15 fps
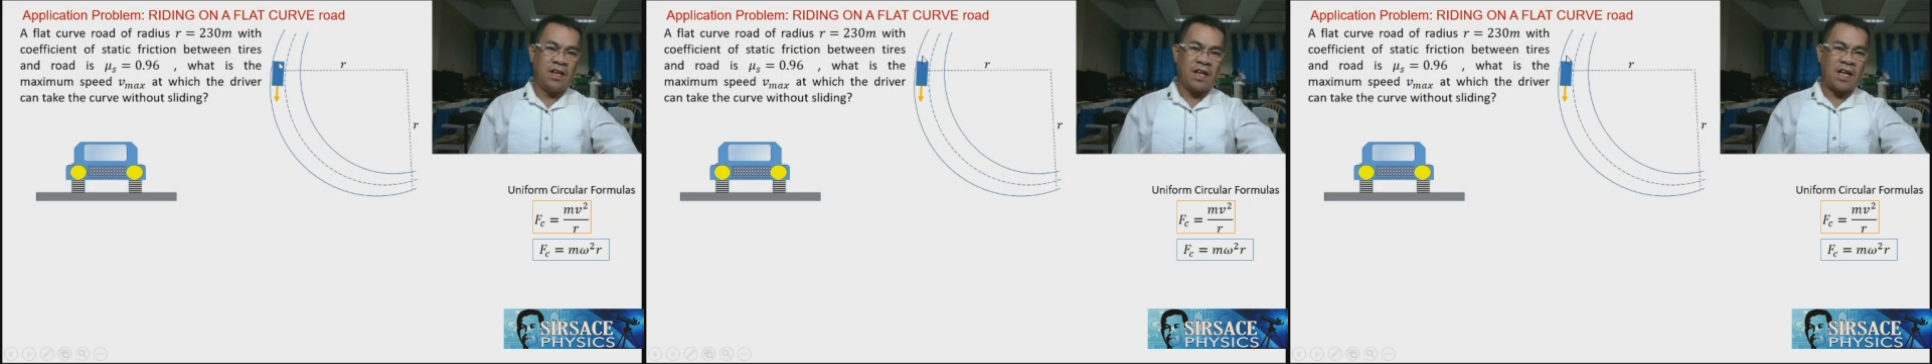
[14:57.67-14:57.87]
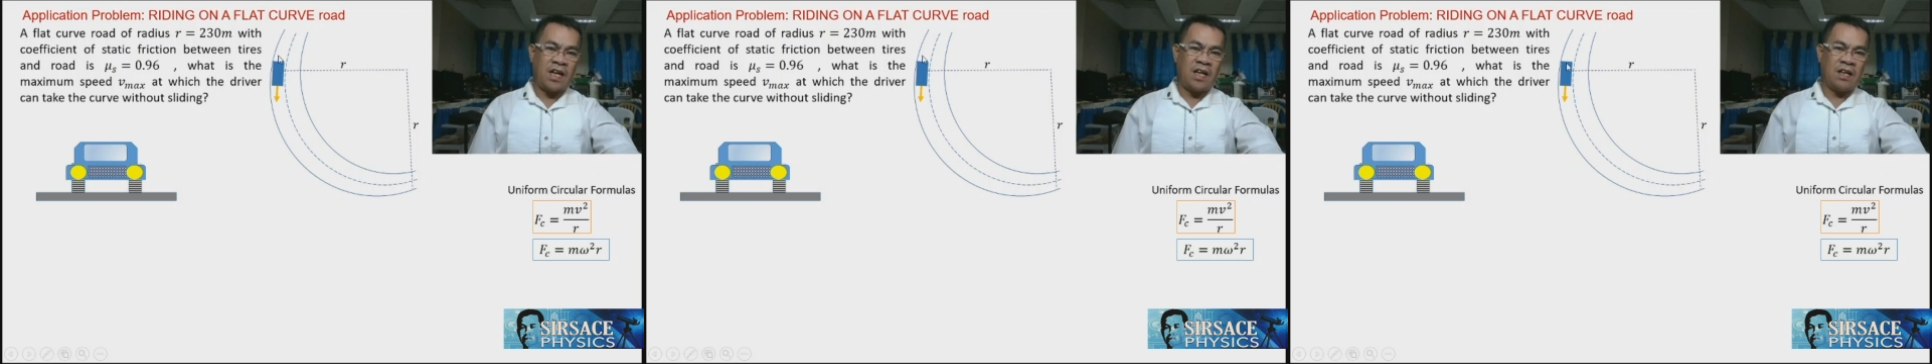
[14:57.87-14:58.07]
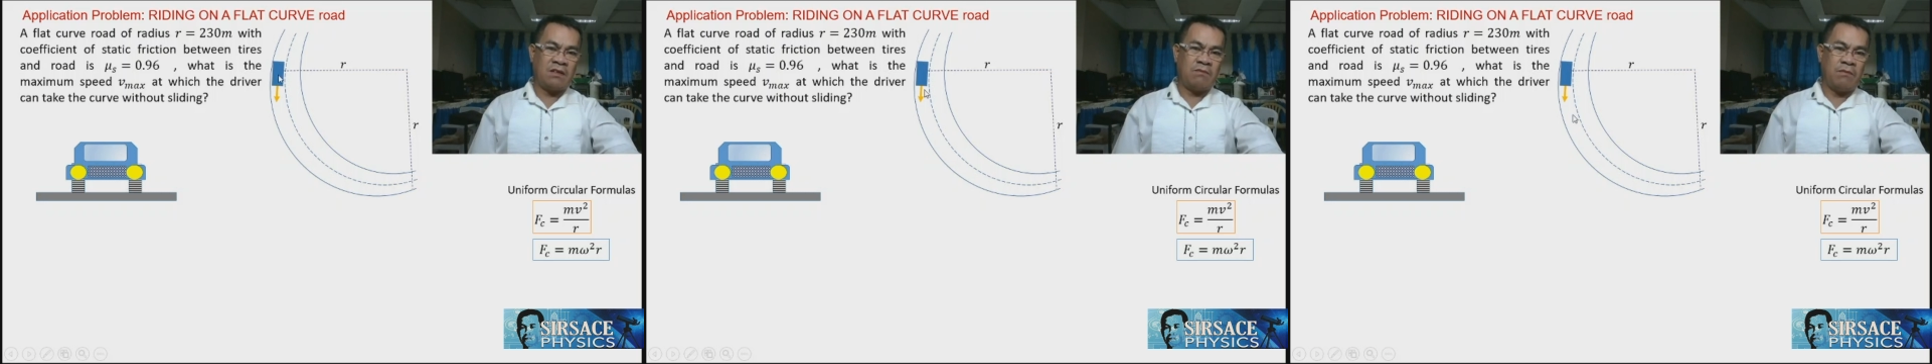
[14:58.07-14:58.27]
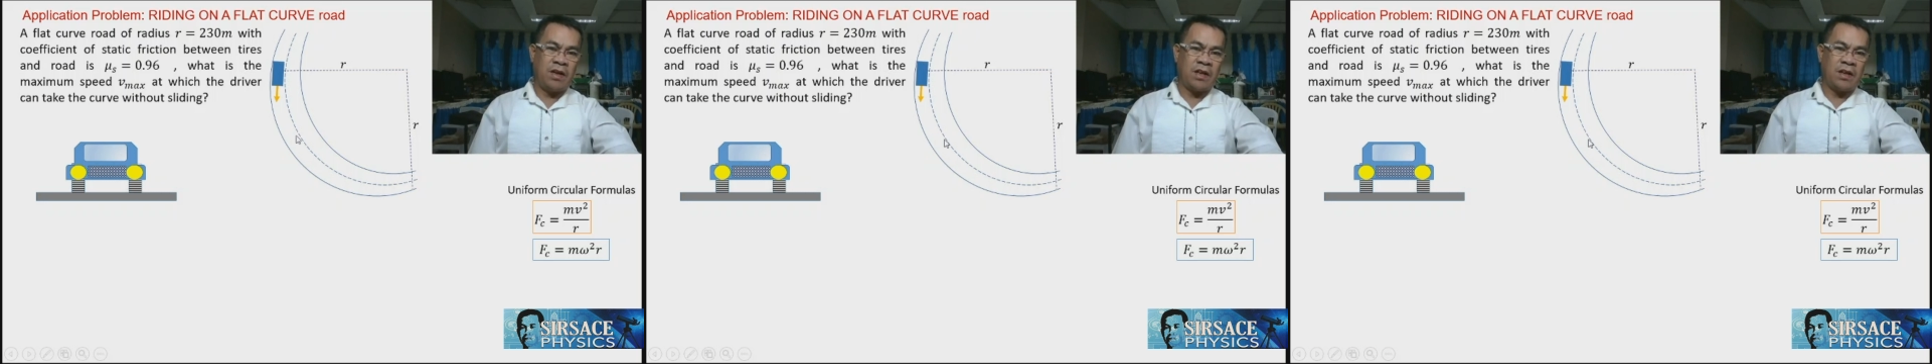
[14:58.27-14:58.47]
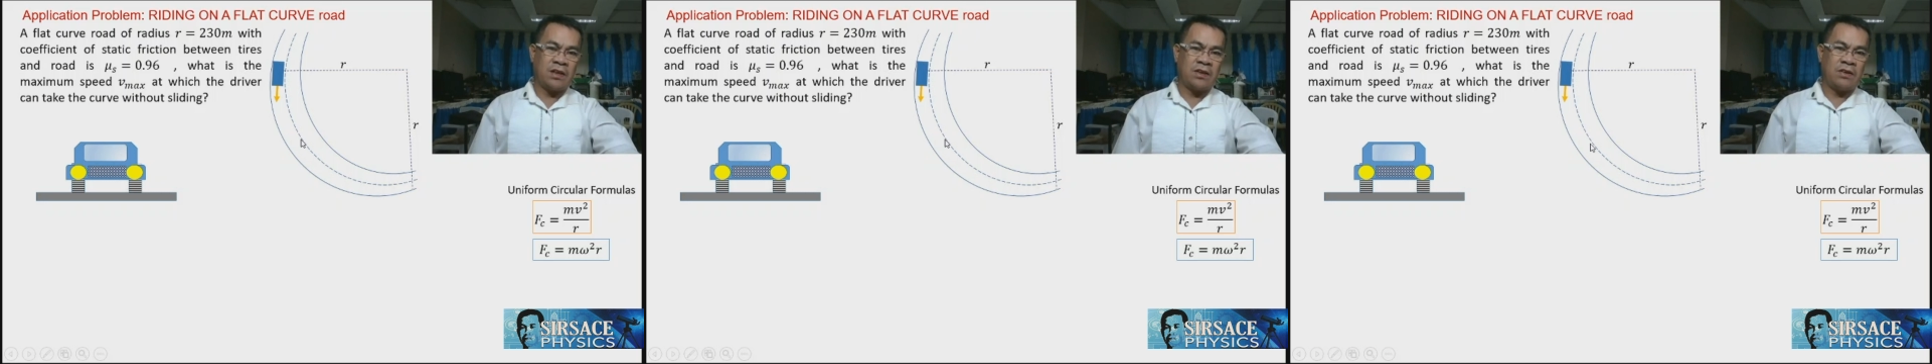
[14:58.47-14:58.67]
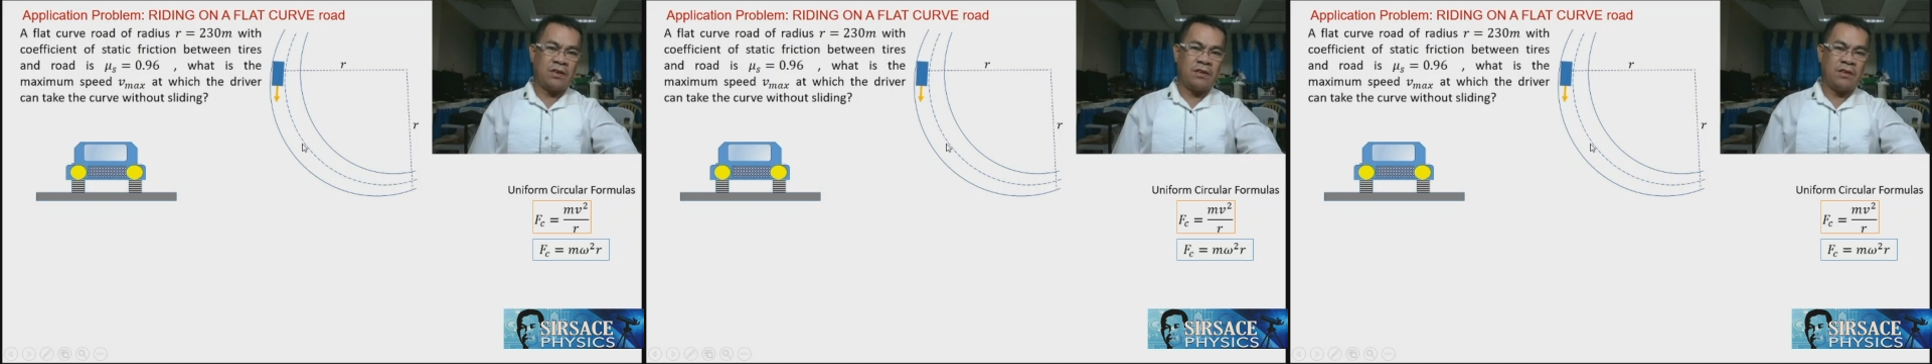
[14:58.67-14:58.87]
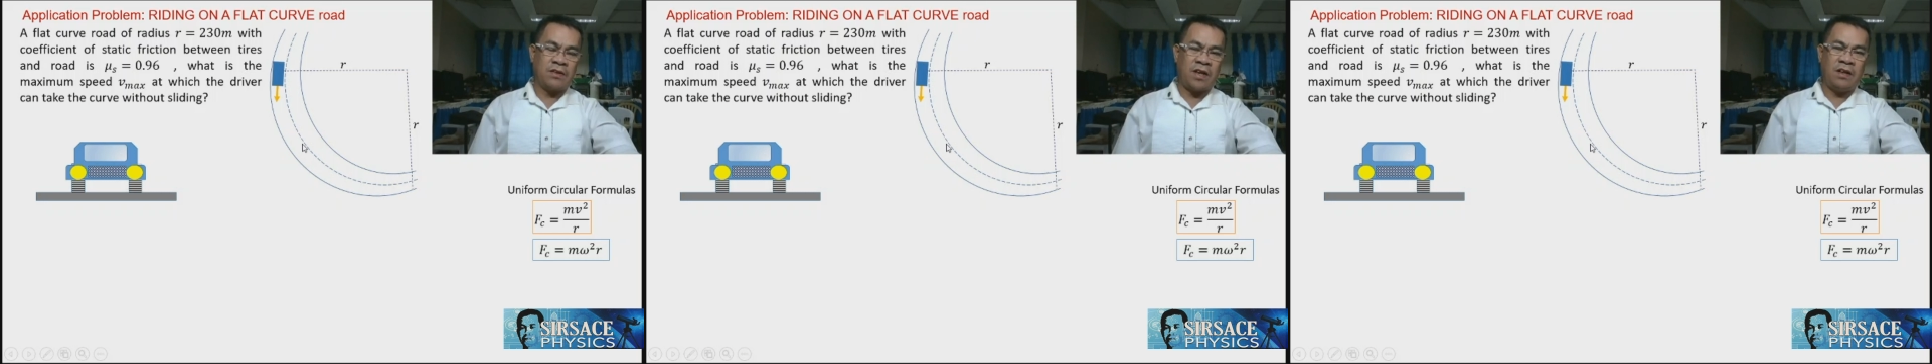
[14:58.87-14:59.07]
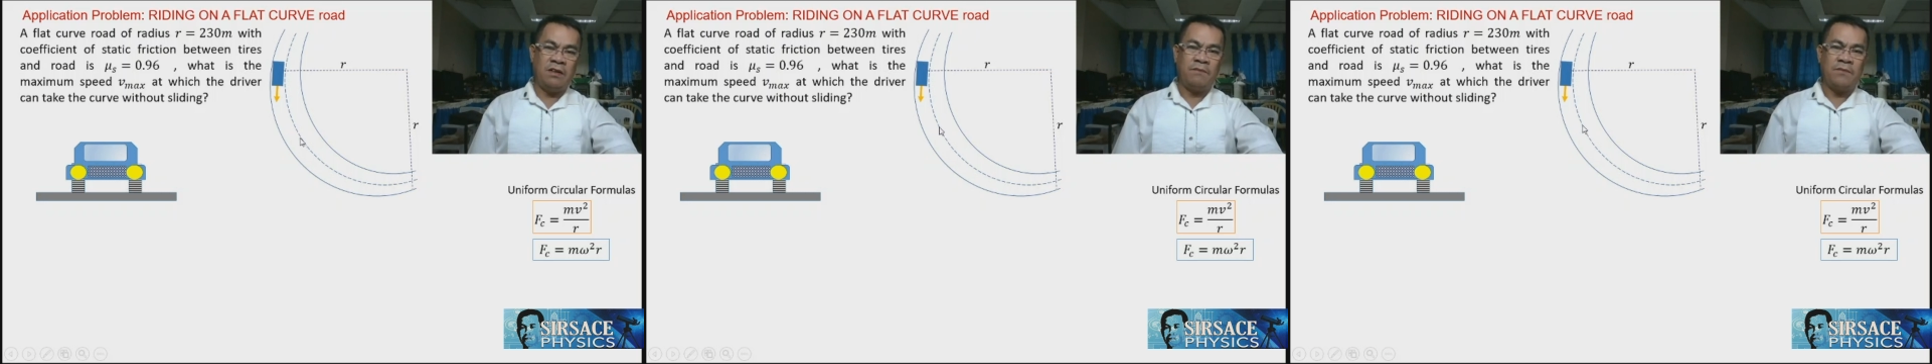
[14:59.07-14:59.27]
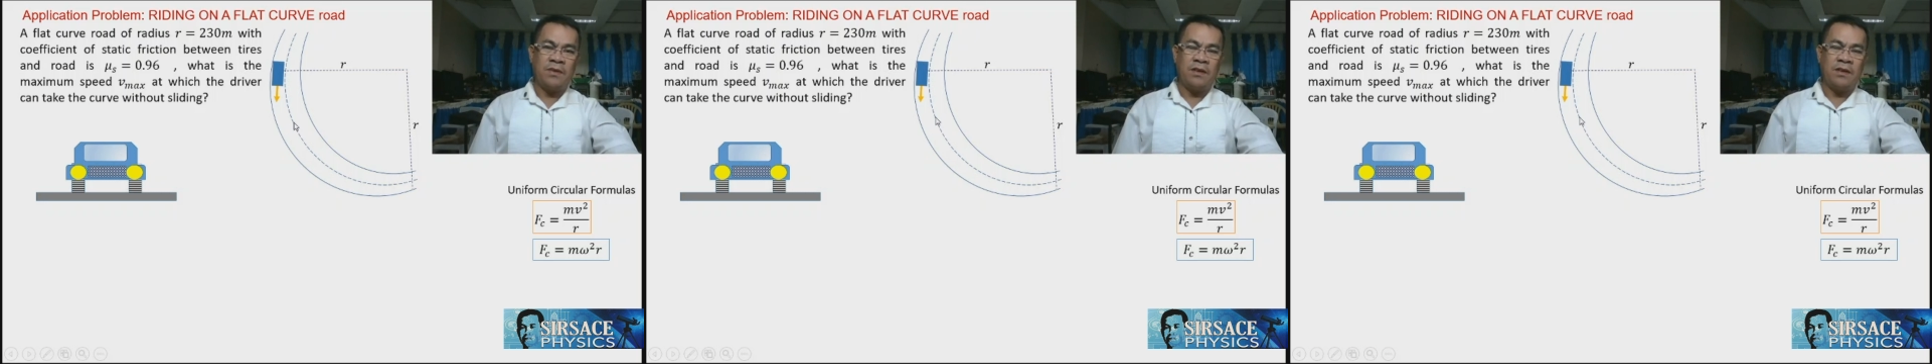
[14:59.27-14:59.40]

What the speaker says: Cannot make the turn. Okay?